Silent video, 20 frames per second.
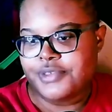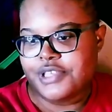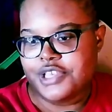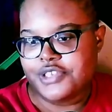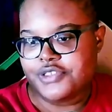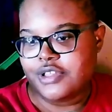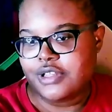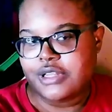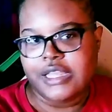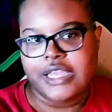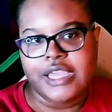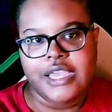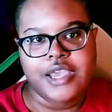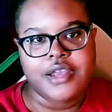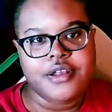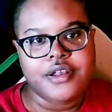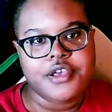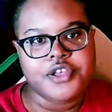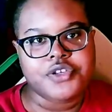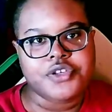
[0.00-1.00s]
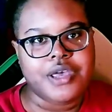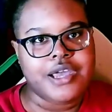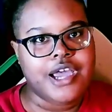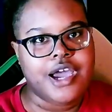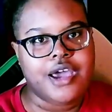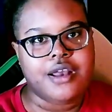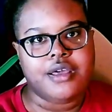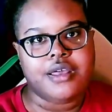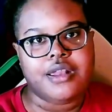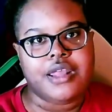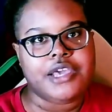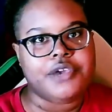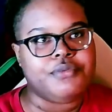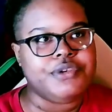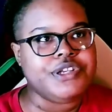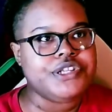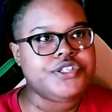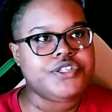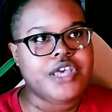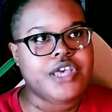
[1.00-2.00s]
it's delayed, so I gotta like
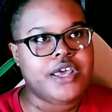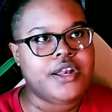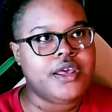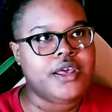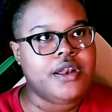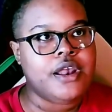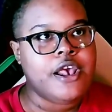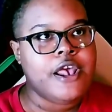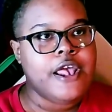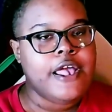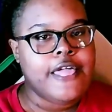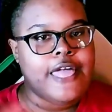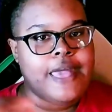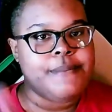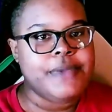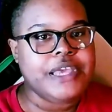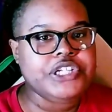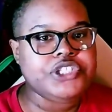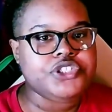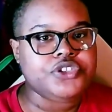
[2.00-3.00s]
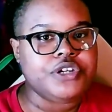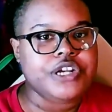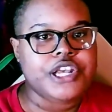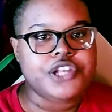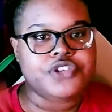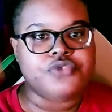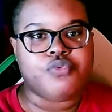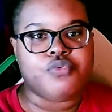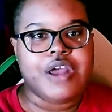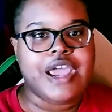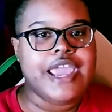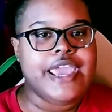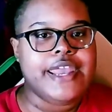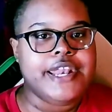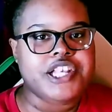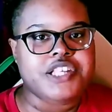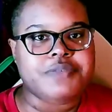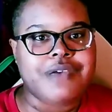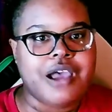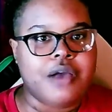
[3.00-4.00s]
reset it and make sure it's right in
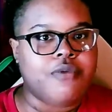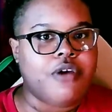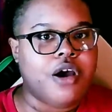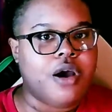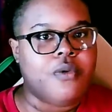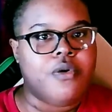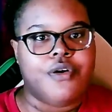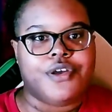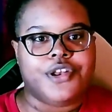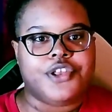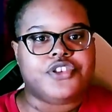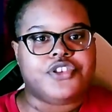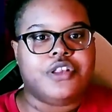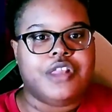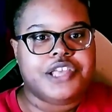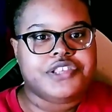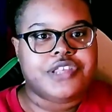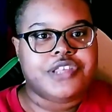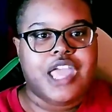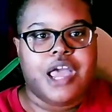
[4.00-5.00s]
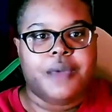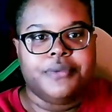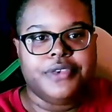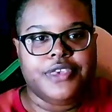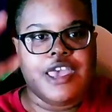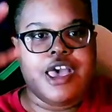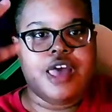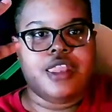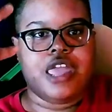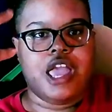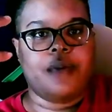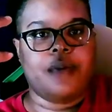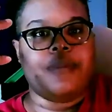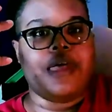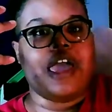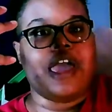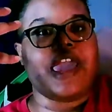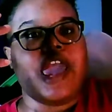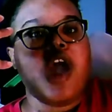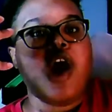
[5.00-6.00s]
the spot where I want it. So let's say I'm yelling, I'm
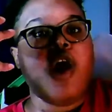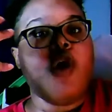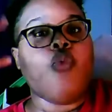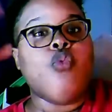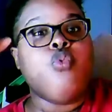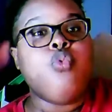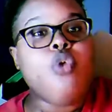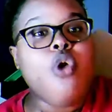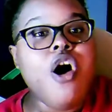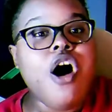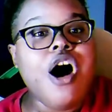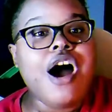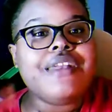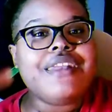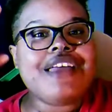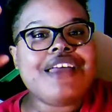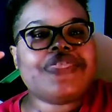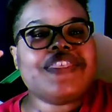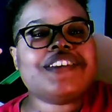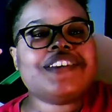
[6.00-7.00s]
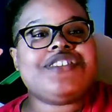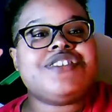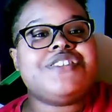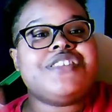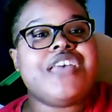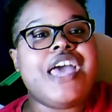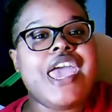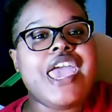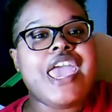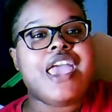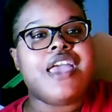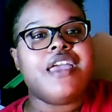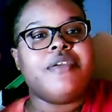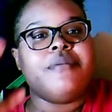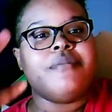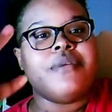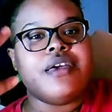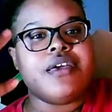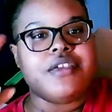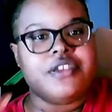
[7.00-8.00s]
like, what? The same?
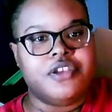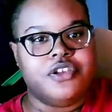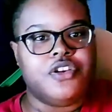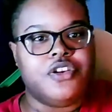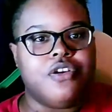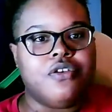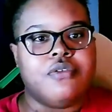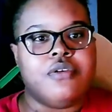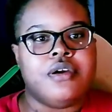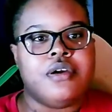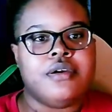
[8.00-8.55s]
You know,